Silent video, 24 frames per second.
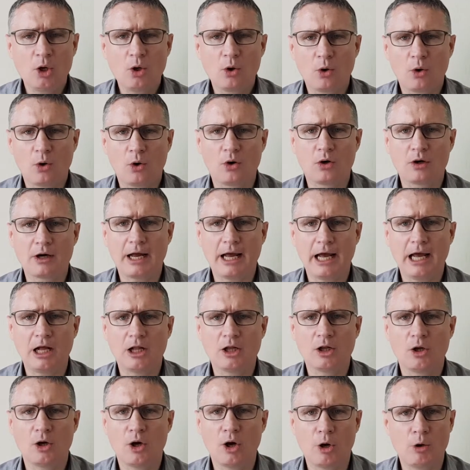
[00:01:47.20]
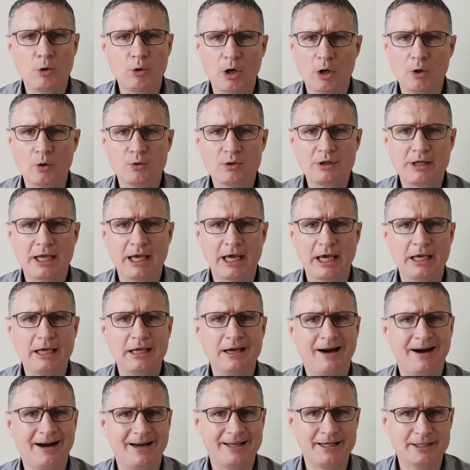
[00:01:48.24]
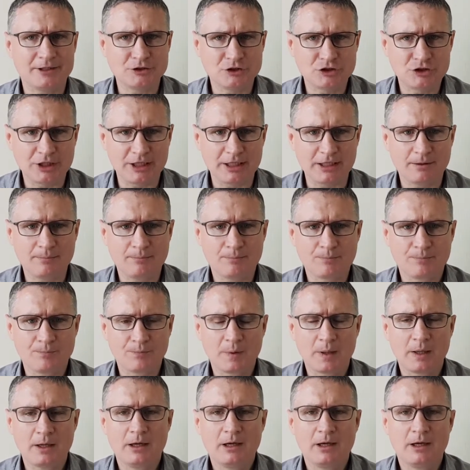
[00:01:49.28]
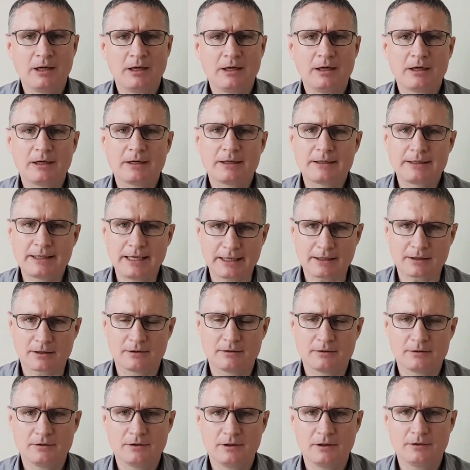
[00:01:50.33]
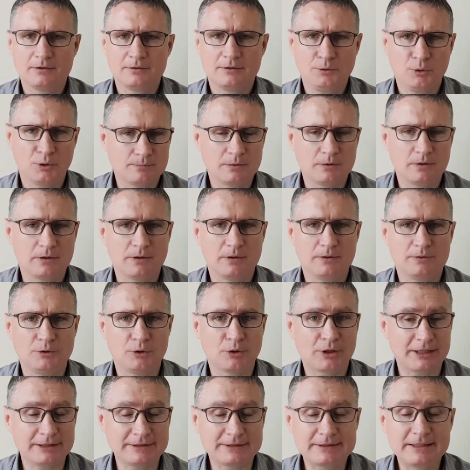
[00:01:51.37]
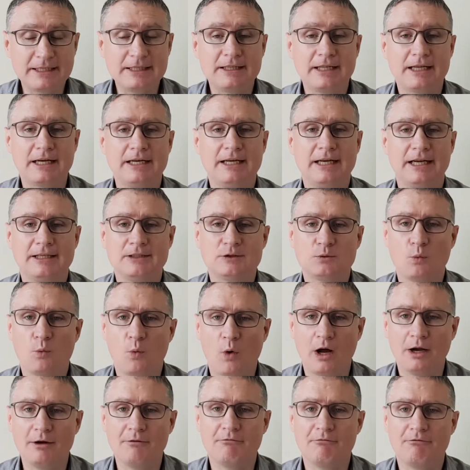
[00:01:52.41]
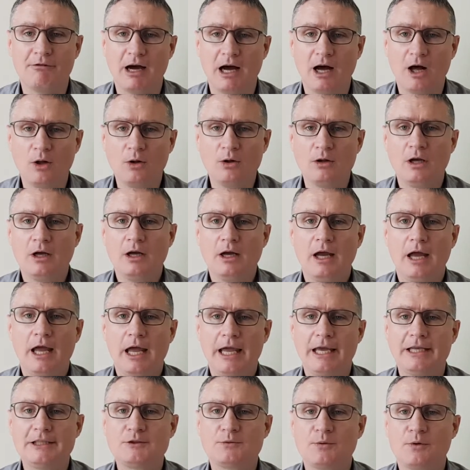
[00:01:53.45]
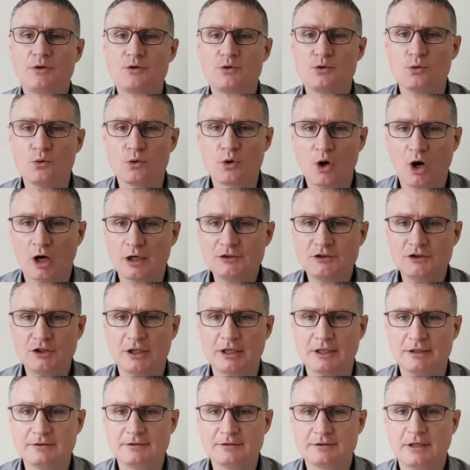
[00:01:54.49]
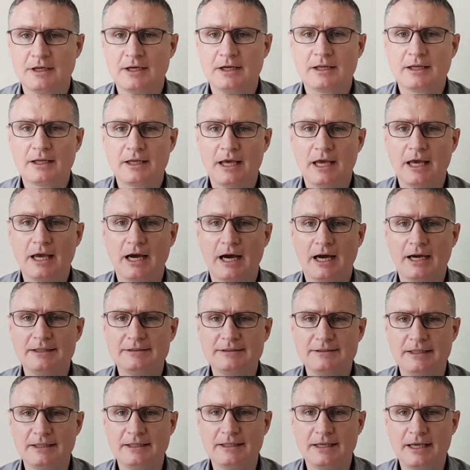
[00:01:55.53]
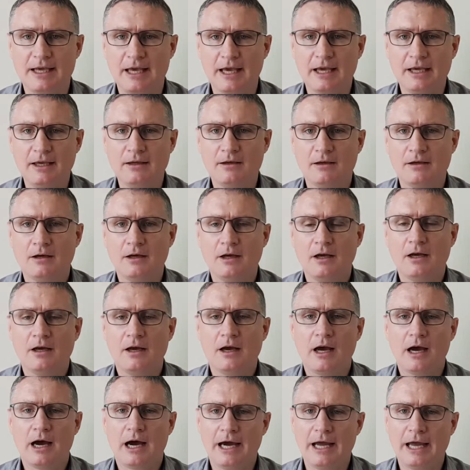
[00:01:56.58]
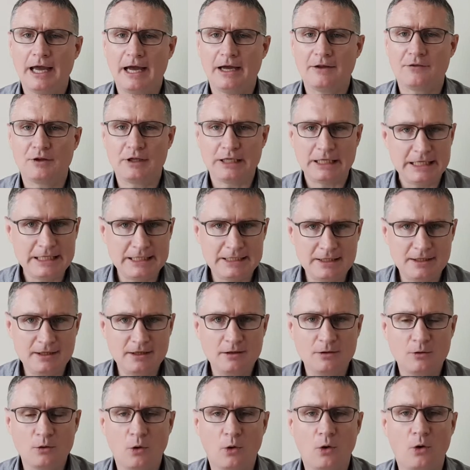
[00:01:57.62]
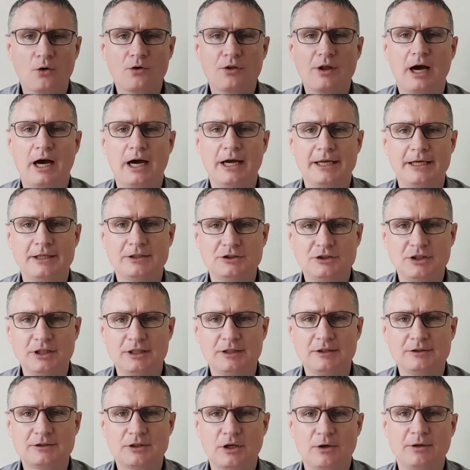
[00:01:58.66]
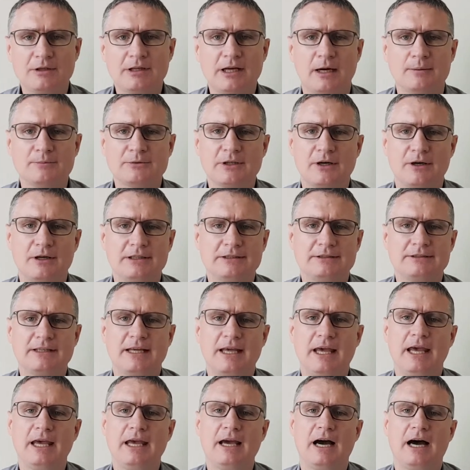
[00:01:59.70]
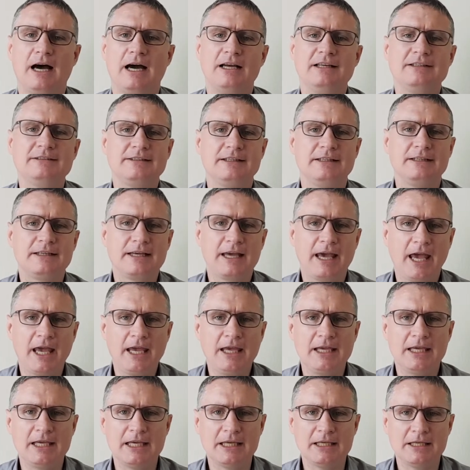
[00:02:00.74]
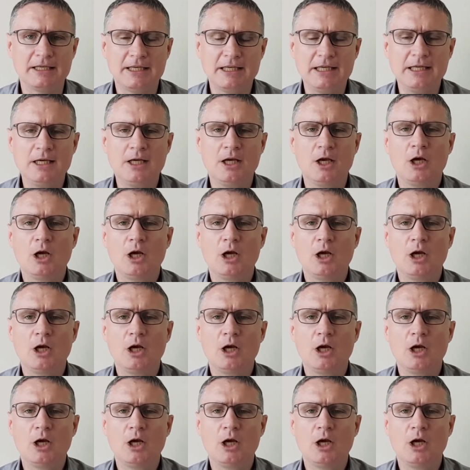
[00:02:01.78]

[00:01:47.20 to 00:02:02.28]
or L-O-O-K-I-N-G. Kick. You can see that it has one vowel, ends with two consonants. K-I-C-K. I add the ed or the ing. So it comes out as K-I-C-K-E-D